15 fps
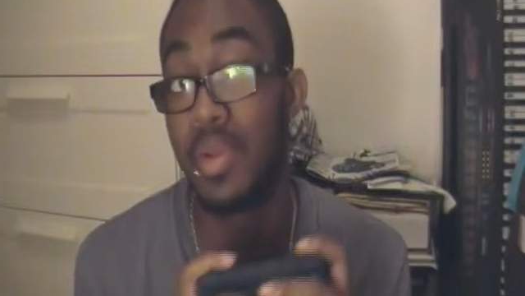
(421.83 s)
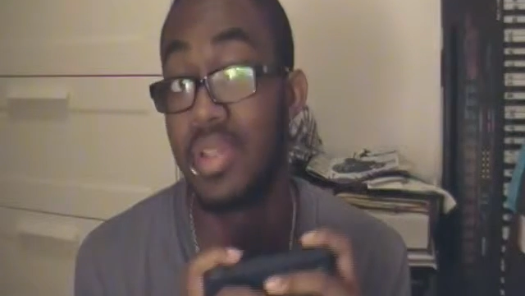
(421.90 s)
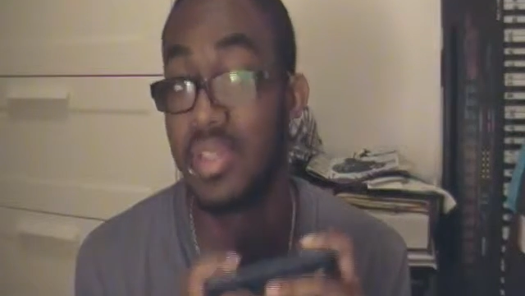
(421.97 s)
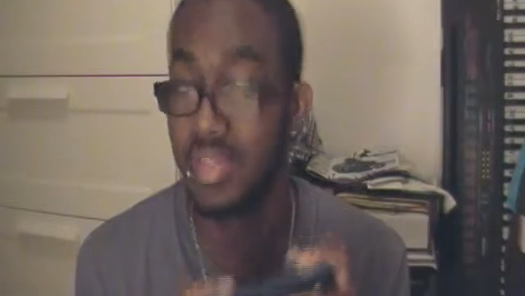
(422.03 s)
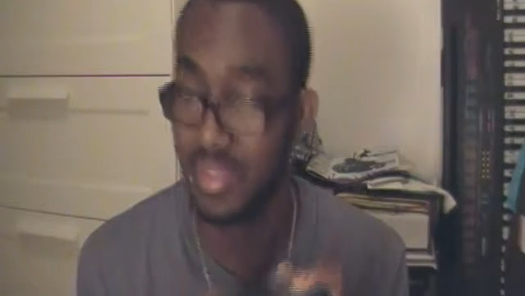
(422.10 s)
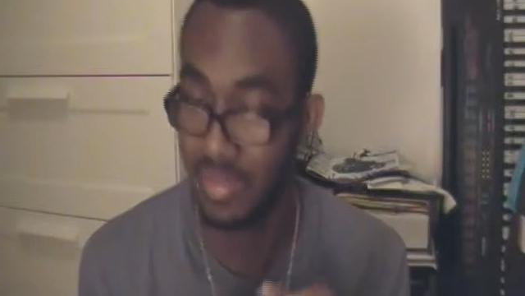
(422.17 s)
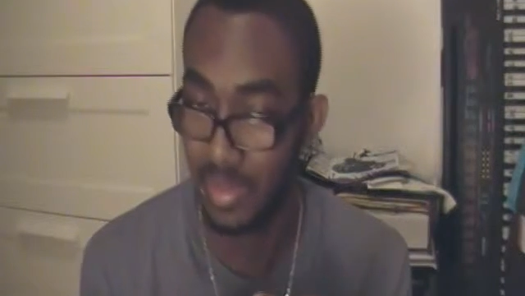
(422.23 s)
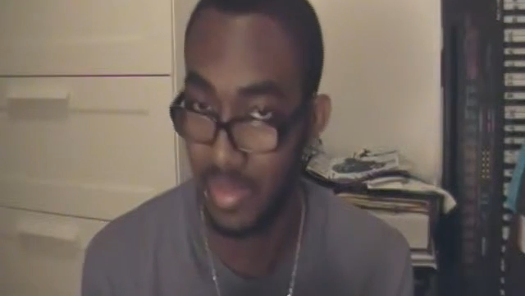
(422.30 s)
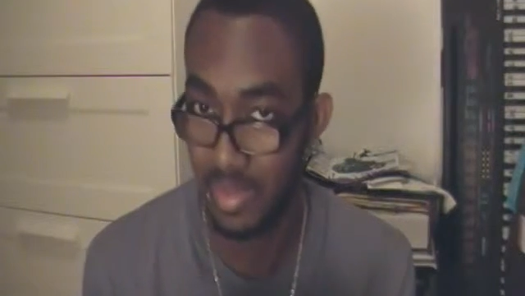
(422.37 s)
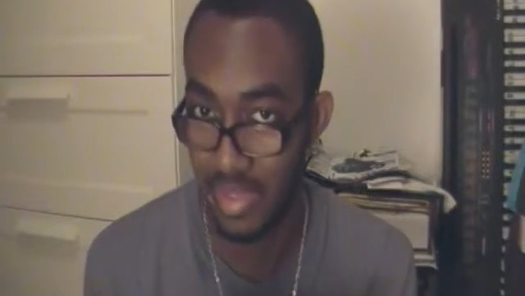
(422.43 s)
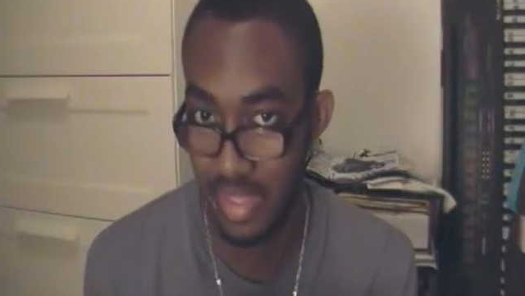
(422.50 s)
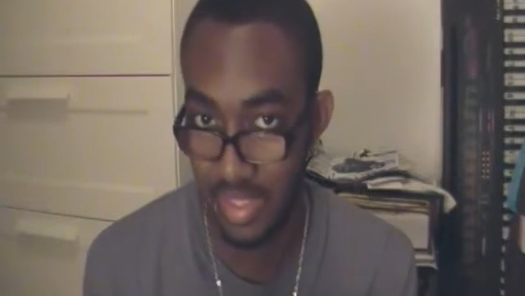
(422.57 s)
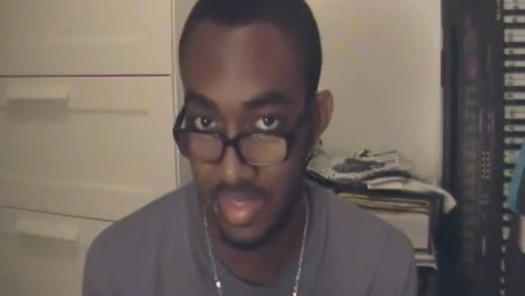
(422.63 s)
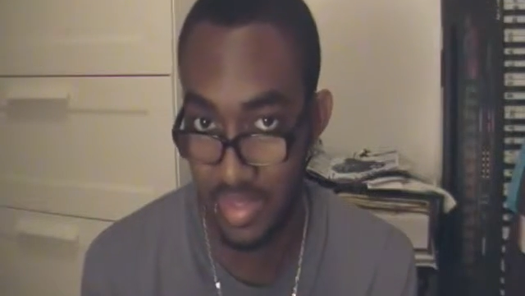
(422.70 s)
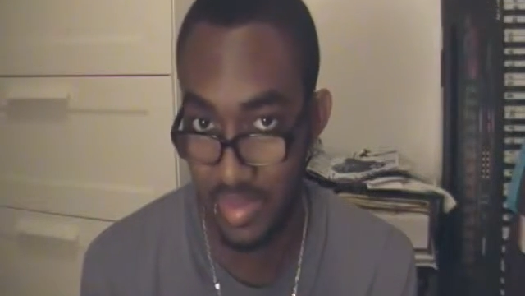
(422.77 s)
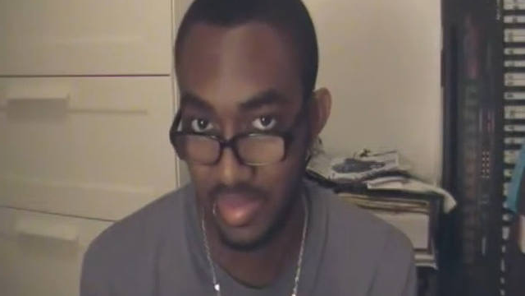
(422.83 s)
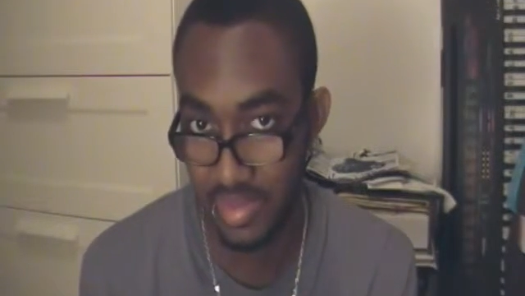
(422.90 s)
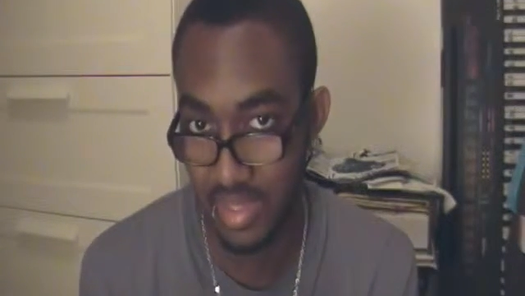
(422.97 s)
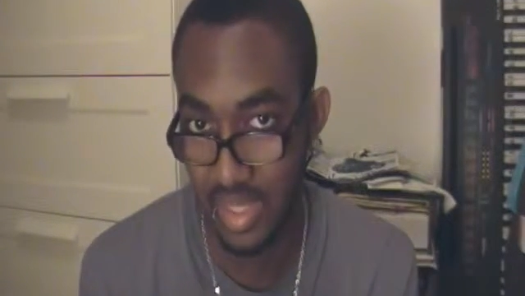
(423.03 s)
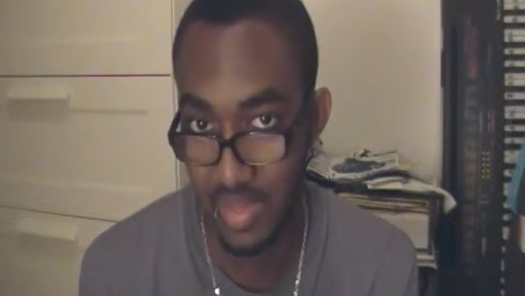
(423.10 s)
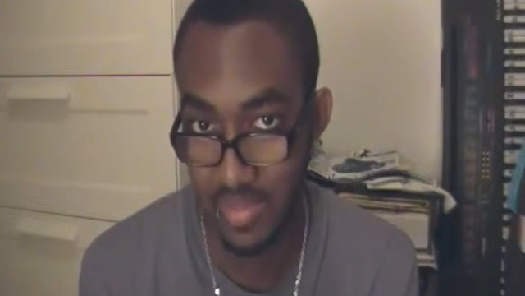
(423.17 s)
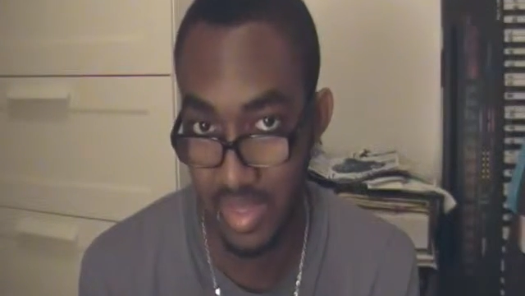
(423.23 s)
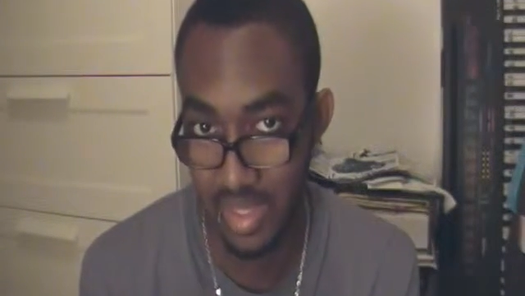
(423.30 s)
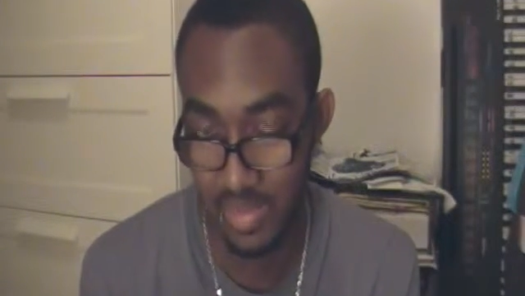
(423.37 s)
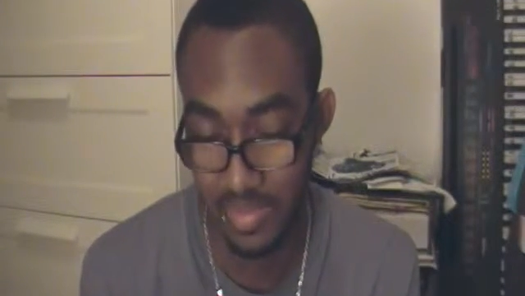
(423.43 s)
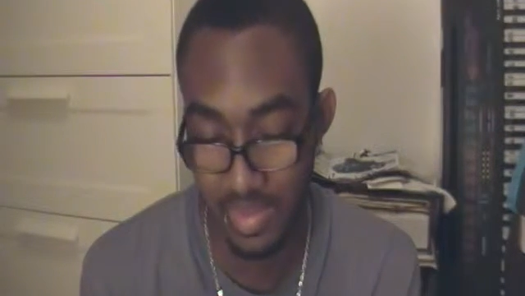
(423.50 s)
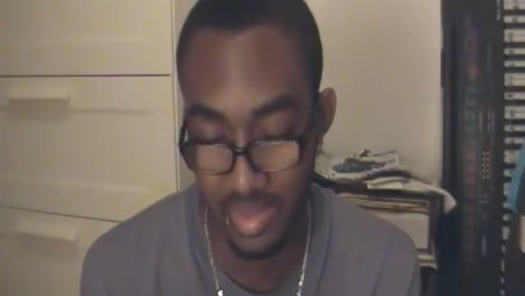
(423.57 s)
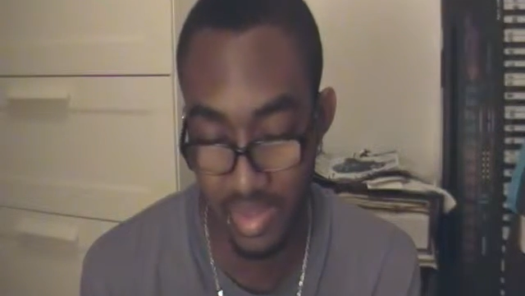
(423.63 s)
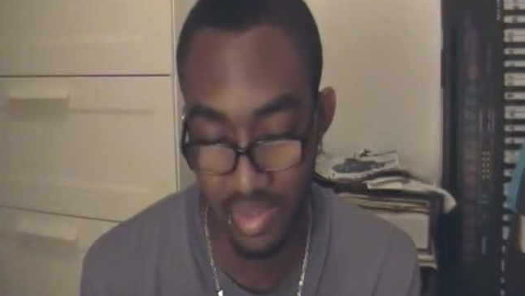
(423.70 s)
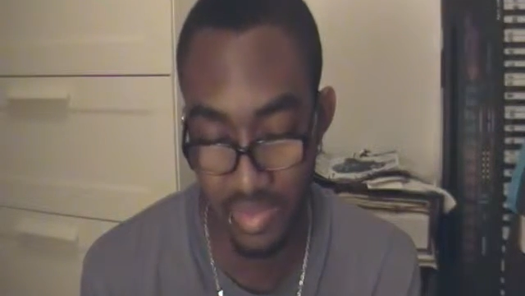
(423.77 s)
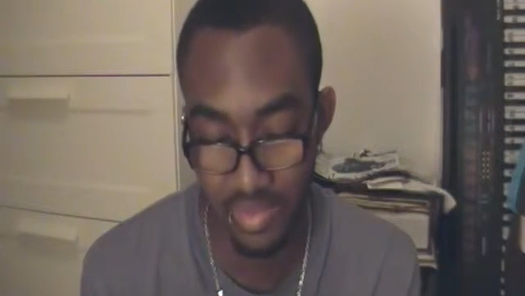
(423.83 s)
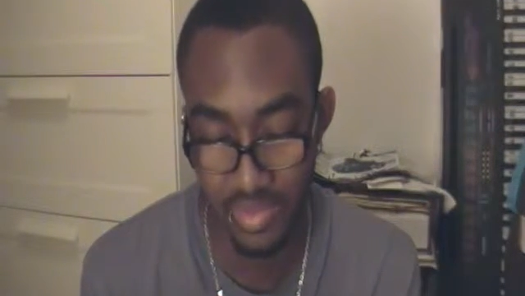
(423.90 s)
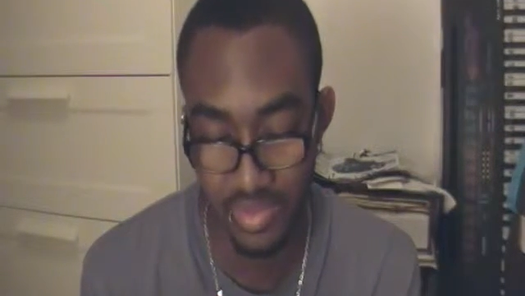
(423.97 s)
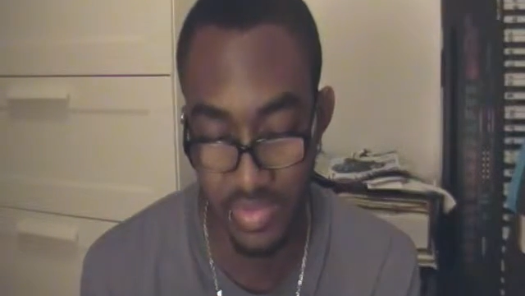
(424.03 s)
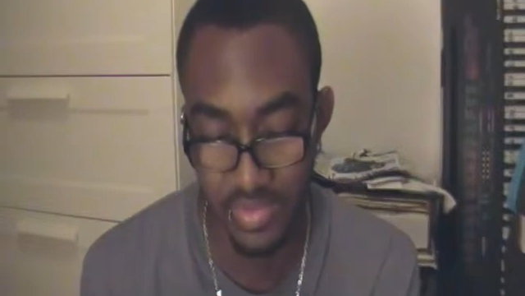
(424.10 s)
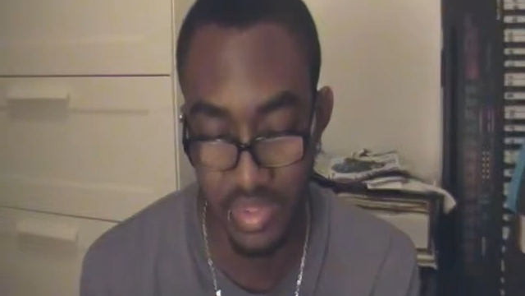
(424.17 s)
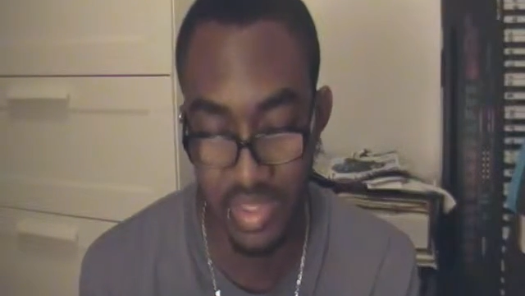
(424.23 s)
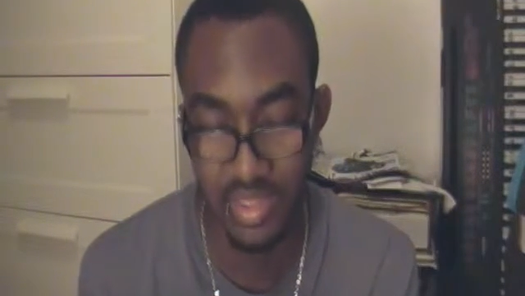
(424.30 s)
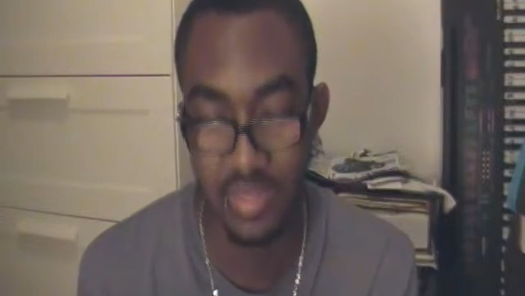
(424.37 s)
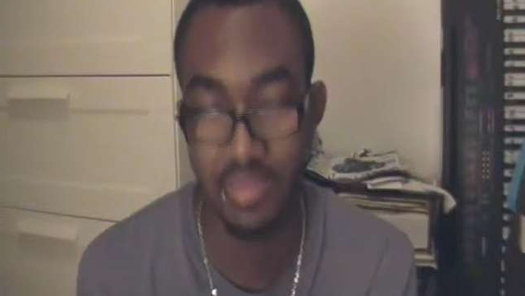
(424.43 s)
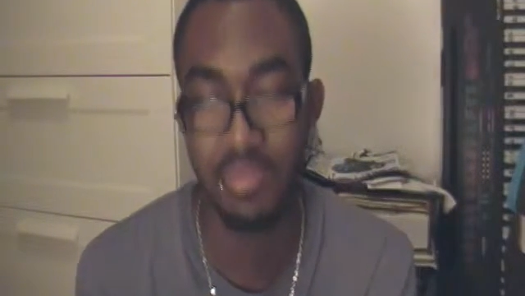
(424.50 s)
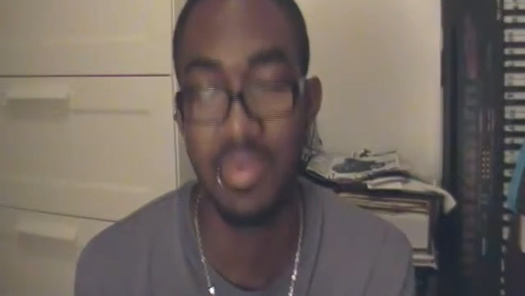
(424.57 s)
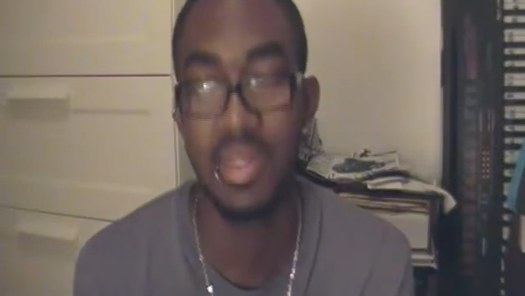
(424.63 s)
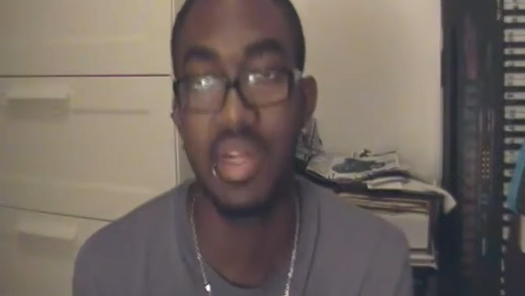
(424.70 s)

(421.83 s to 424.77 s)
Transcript: which is available on iTunes. I'm not being endorsed for this,